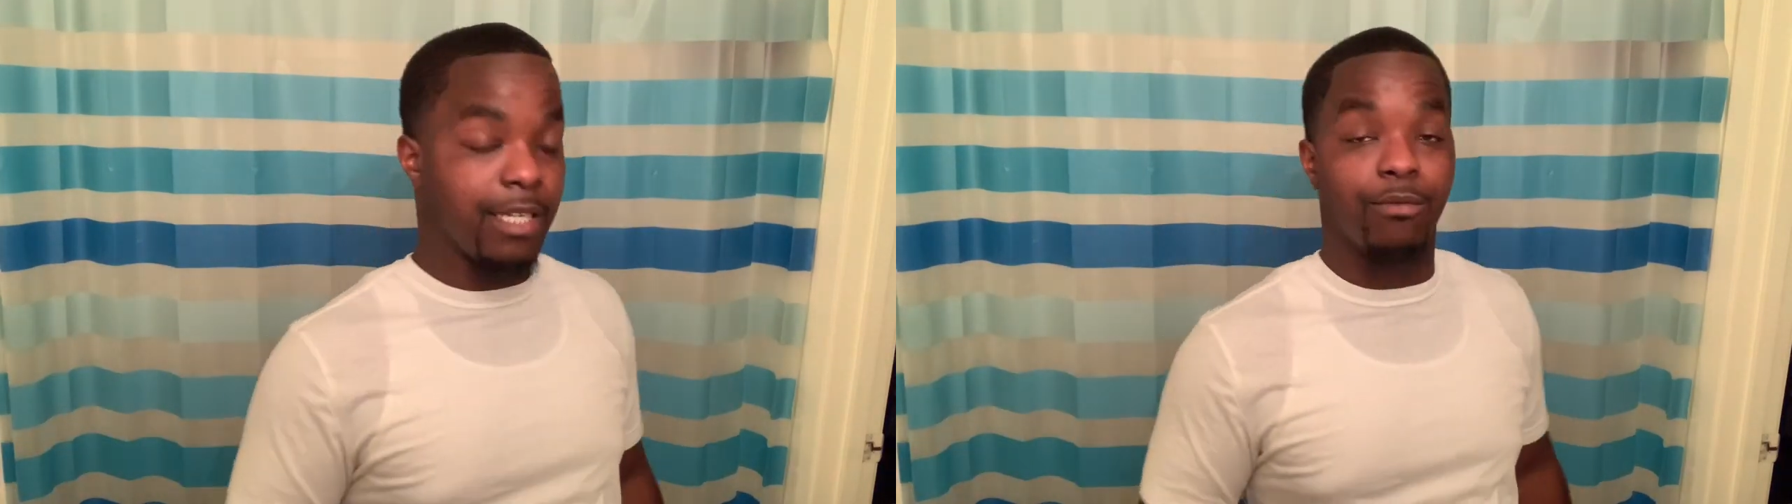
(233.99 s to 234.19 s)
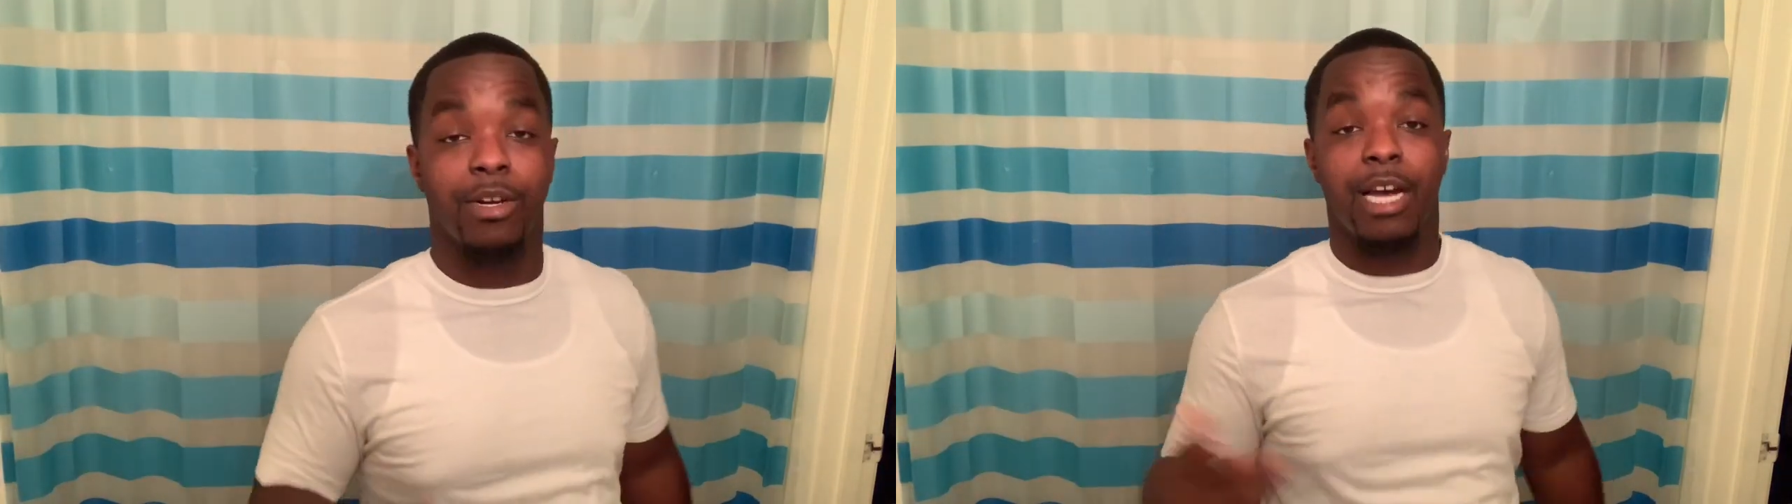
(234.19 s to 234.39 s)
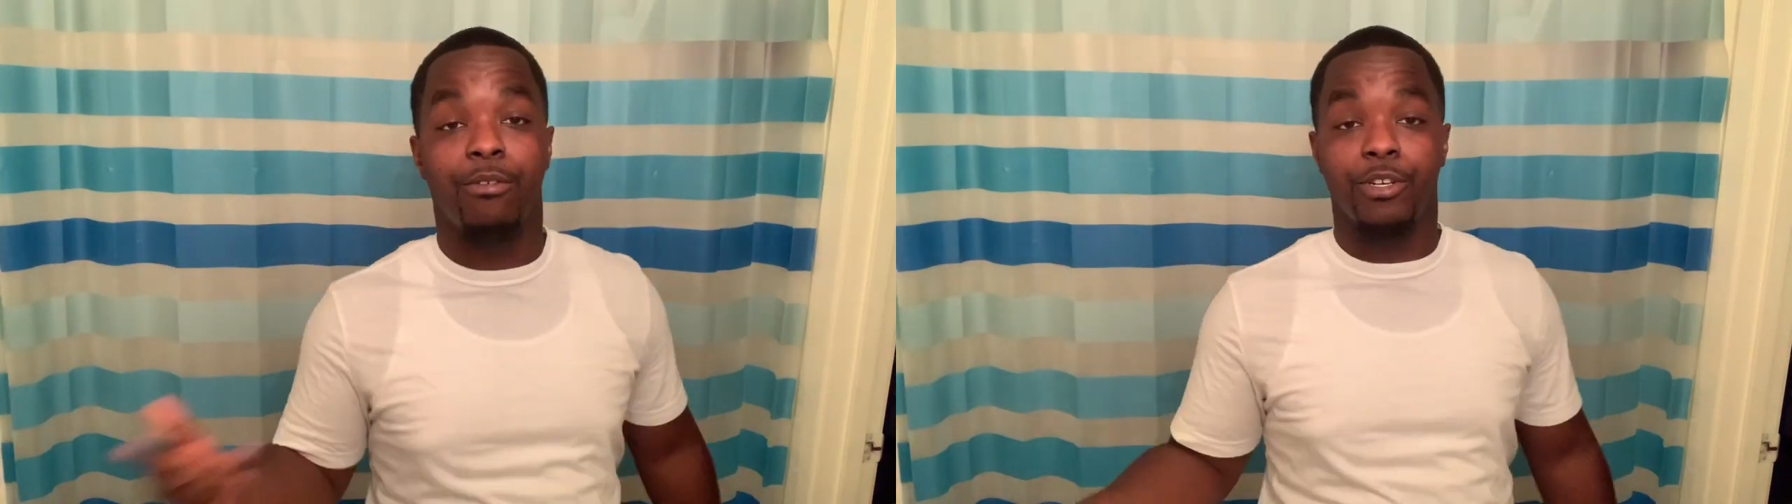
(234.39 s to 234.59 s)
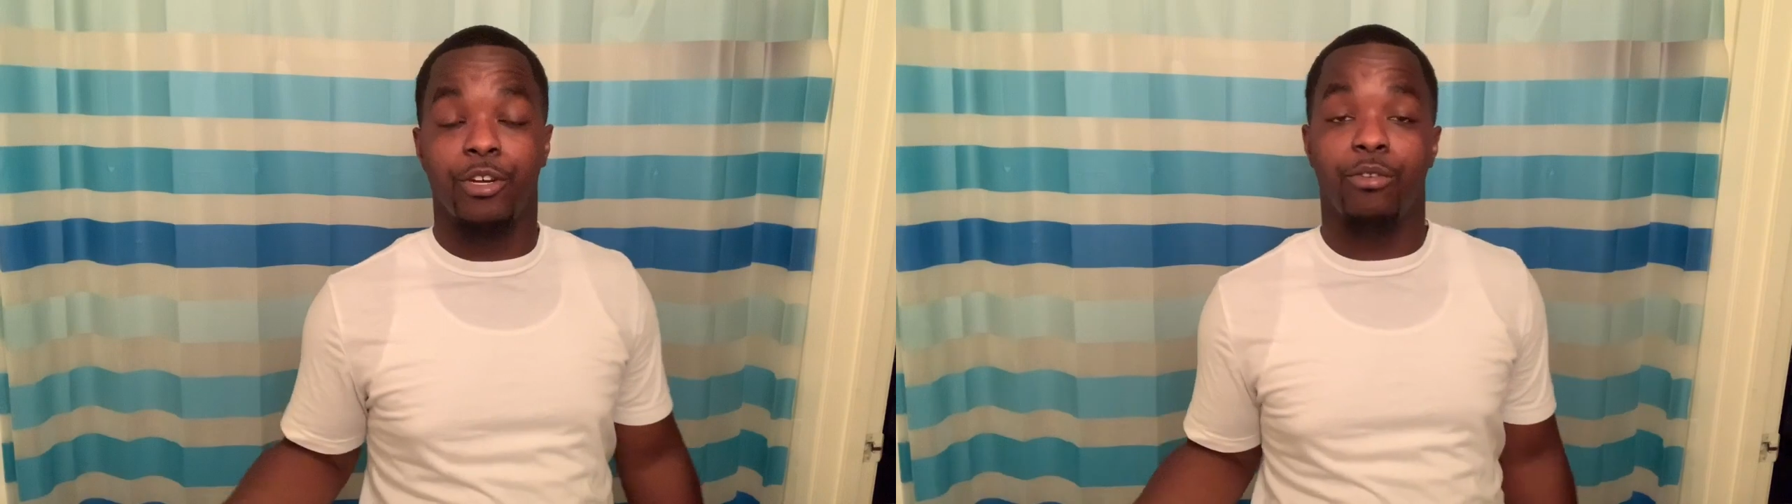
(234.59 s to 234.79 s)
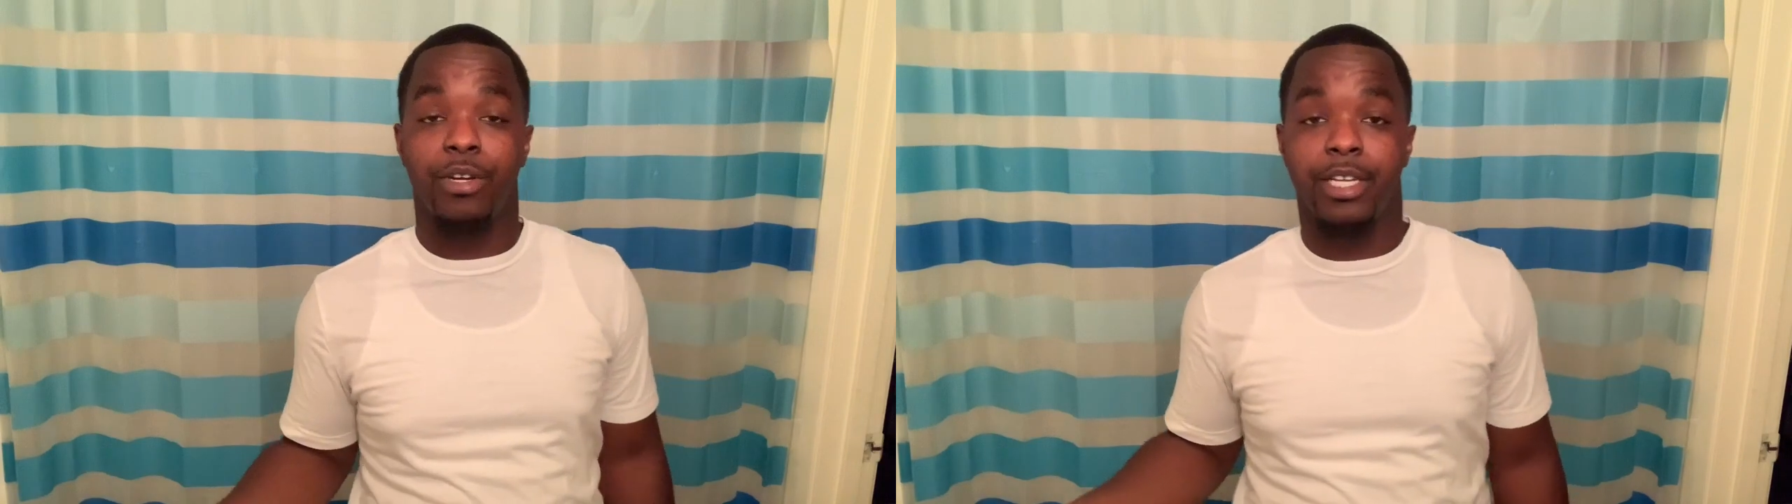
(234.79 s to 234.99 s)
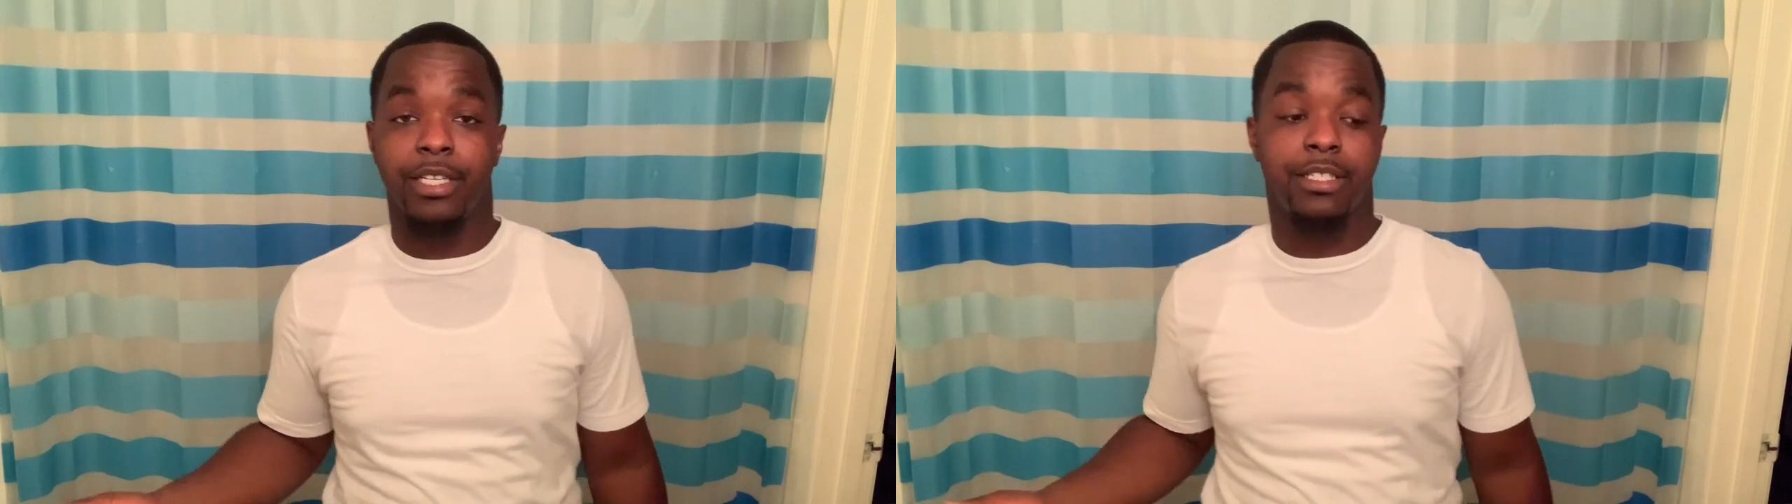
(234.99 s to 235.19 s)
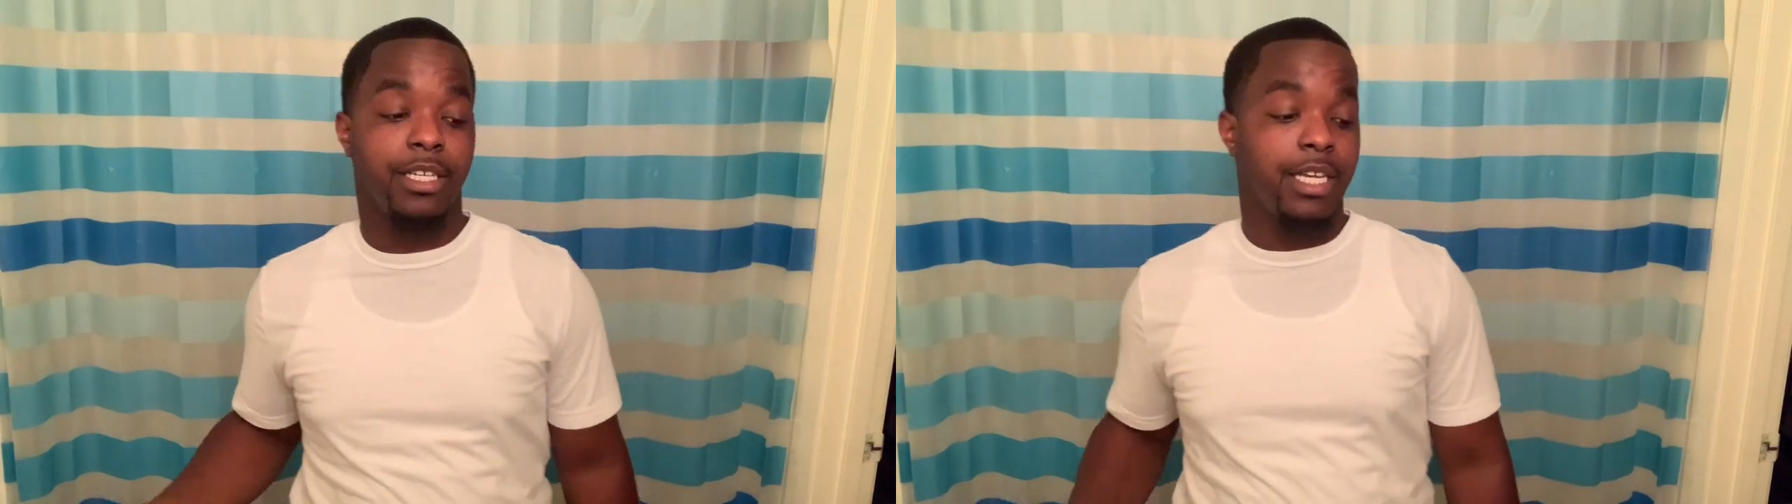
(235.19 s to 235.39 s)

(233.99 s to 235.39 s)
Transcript: what I would do is,